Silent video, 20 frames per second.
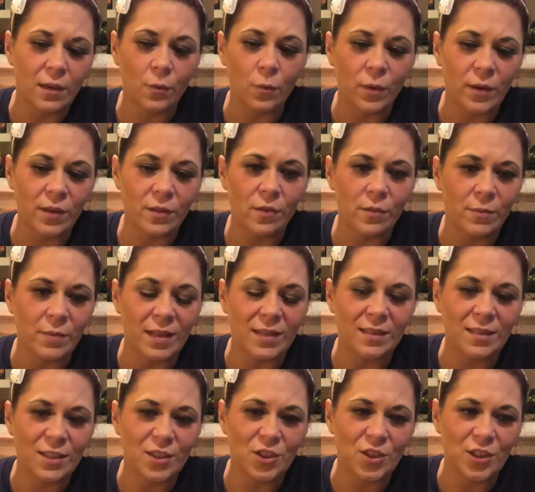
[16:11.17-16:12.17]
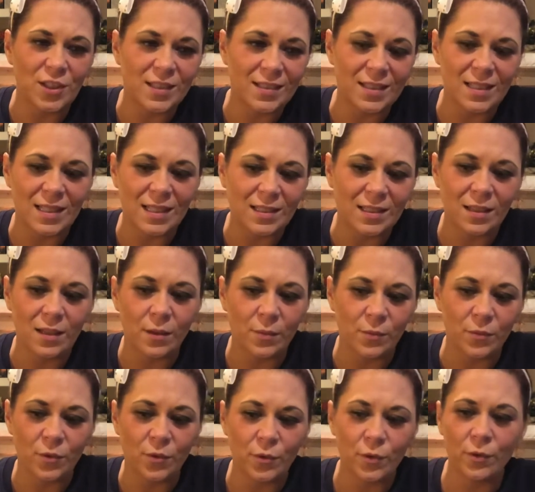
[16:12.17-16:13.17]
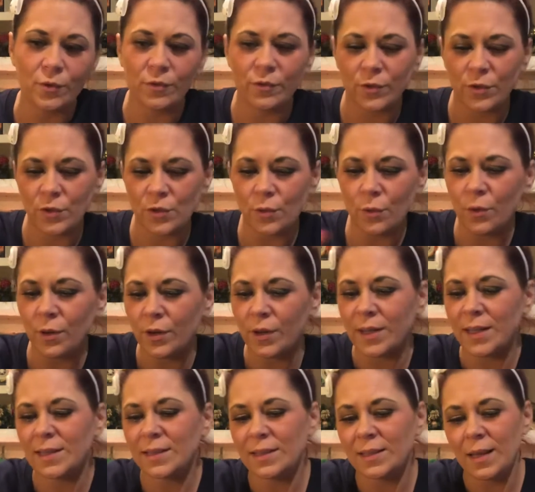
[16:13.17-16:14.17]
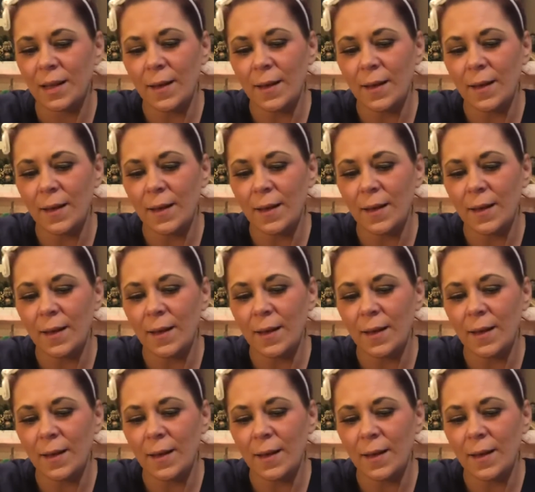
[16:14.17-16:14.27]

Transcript: What other messages need to come through for Taurus?